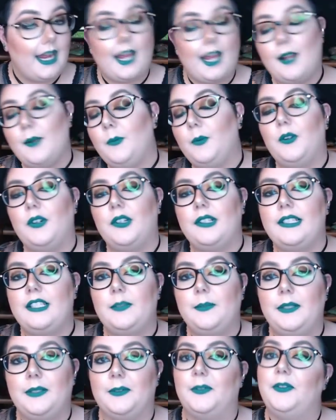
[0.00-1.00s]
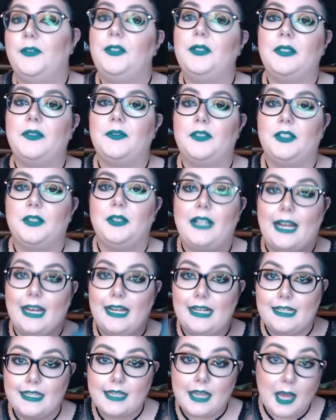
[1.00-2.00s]
I'm going to be reviewing for you
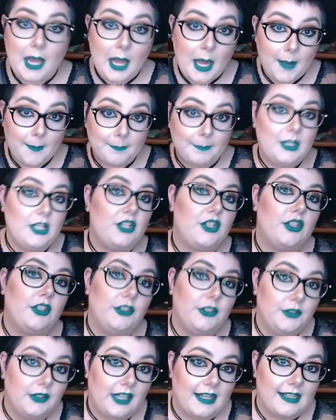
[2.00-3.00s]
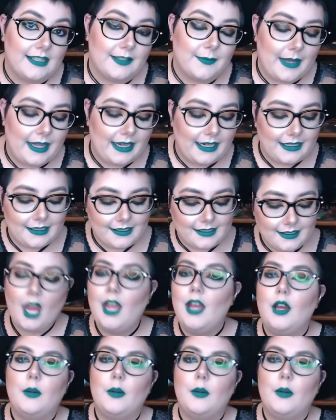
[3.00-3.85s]
guys Meesha Cosmetics.